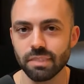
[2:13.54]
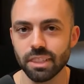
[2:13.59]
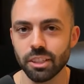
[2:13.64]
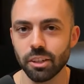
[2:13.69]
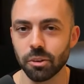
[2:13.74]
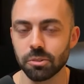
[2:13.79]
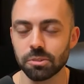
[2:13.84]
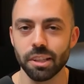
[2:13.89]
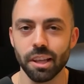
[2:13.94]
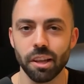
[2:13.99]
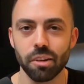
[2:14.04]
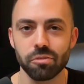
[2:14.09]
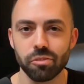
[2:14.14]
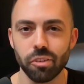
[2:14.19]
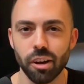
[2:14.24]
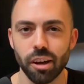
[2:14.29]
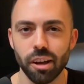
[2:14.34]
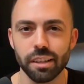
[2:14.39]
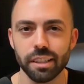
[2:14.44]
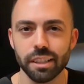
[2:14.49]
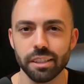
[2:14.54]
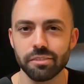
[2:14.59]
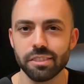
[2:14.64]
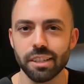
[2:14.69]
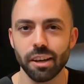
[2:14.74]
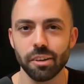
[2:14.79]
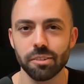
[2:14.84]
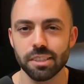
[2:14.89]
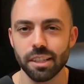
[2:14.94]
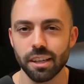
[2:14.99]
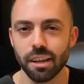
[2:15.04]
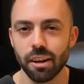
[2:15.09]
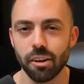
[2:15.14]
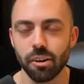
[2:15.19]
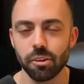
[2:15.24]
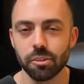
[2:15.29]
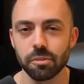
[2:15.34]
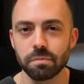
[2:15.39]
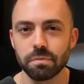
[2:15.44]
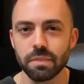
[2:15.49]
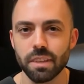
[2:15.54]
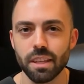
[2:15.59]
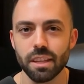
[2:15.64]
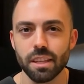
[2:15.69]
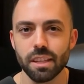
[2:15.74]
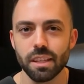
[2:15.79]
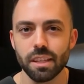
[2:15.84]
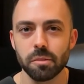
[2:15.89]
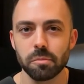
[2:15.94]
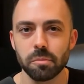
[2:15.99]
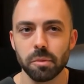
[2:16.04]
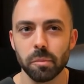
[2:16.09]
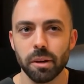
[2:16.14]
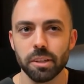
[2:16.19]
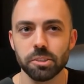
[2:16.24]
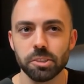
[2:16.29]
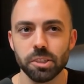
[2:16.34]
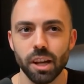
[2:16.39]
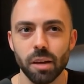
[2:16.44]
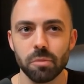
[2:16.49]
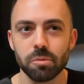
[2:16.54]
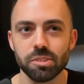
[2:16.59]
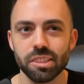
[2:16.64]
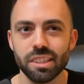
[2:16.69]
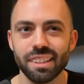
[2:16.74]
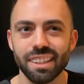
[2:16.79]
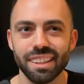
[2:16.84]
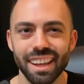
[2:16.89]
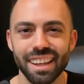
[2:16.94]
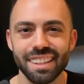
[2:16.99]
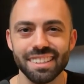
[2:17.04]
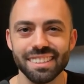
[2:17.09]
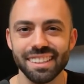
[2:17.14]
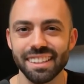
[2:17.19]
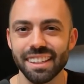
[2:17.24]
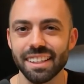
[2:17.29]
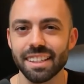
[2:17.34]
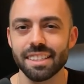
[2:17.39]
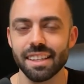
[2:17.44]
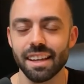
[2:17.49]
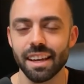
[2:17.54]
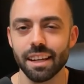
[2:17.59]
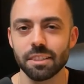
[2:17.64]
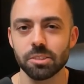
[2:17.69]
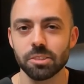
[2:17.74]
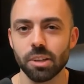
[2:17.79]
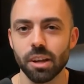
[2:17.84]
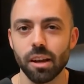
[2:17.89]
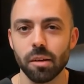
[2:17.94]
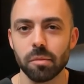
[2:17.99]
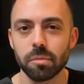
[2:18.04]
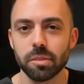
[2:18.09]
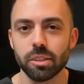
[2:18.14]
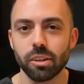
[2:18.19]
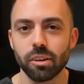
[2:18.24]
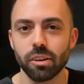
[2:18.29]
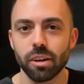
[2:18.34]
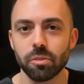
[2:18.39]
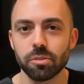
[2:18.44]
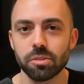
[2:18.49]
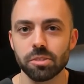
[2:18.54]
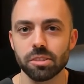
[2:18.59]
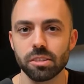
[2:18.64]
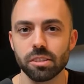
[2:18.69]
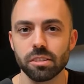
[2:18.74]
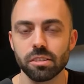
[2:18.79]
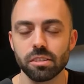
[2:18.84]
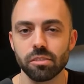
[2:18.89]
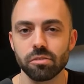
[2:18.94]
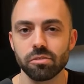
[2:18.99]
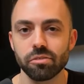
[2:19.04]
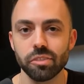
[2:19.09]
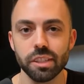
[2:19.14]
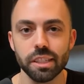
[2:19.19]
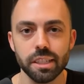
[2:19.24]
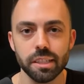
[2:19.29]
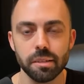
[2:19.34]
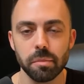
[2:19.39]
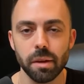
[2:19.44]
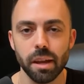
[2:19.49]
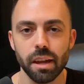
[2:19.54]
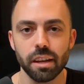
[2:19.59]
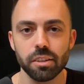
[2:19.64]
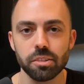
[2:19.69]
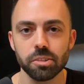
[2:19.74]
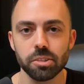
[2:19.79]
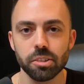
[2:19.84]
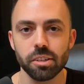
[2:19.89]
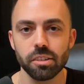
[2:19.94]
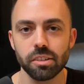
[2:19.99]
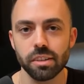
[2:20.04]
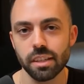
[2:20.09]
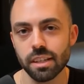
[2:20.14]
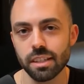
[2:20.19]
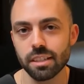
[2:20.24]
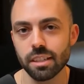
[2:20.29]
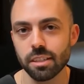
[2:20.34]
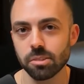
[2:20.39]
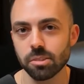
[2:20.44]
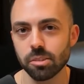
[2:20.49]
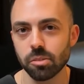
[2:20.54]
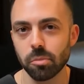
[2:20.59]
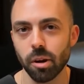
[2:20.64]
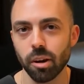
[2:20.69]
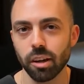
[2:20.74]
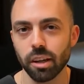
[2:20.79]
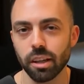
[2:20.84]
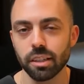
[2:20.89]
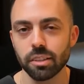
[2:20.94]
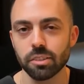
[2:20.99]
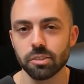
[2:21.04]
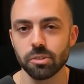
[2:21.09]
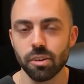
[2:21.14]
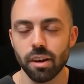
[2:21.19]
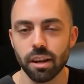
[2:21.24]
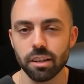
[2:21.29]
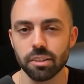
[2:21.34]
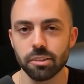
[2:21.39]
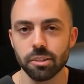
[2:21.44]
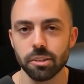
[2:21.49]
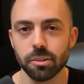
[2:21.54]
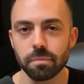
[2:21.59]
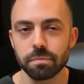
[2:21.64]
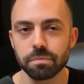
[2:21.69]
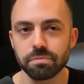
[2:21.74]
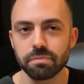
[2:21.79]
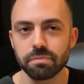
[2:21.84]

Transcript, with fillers: You know, it was a lot of fun, lived downtown. But my job was a classic, like, tech job. You know, I was an affiliate manager and then a digital marketing director.